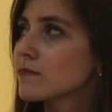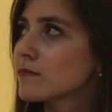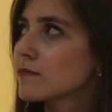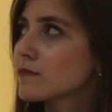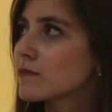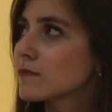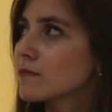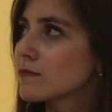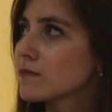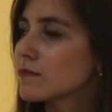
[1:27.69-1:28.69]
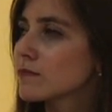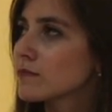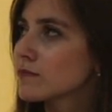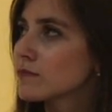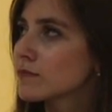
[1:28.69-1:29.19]

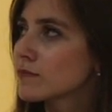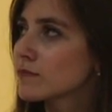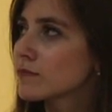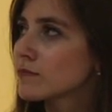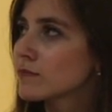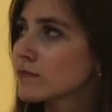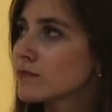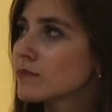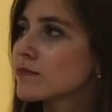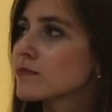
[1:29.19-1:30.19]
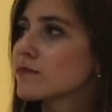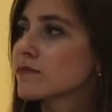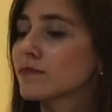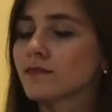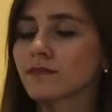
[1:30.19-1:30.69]
(not speaking)